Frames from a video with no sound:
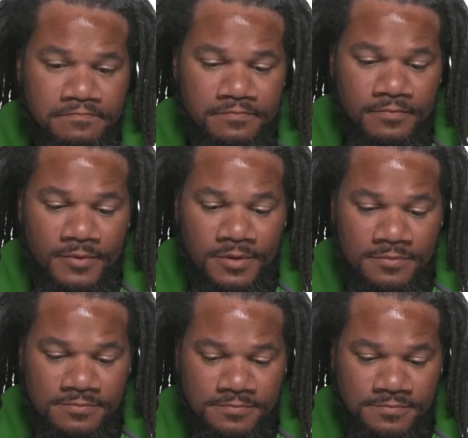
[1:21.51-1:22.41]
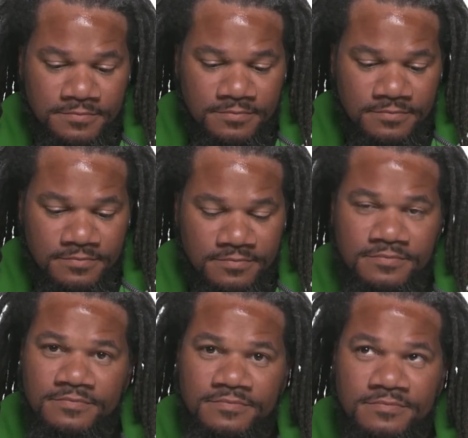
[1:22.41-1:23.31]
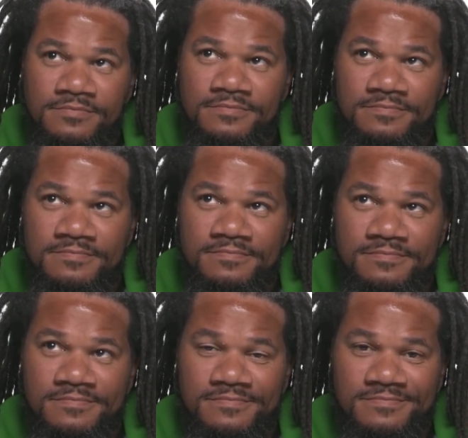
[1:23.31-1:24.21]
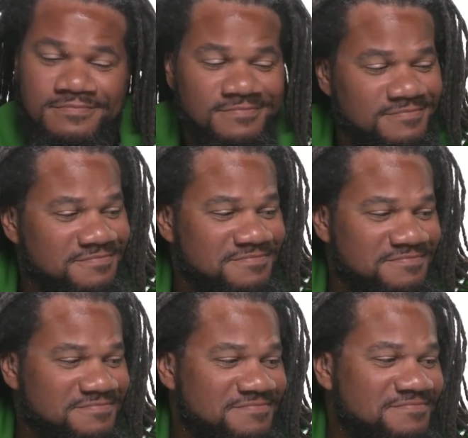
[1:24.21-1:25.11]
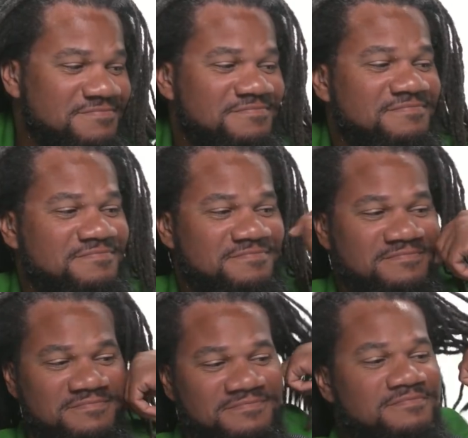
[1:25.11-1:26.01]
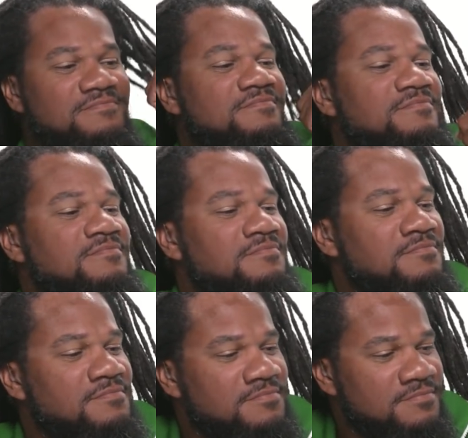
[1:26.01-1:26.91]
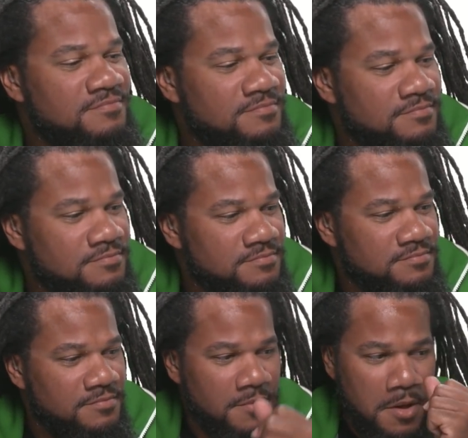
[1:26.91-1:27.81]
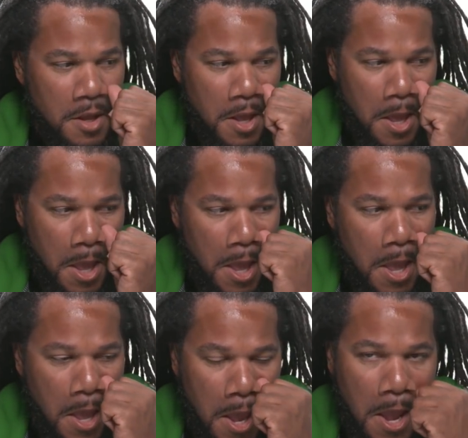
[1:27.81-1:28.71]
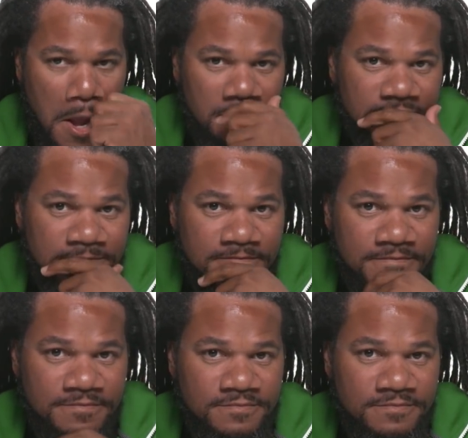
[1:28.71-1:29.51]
[no speech]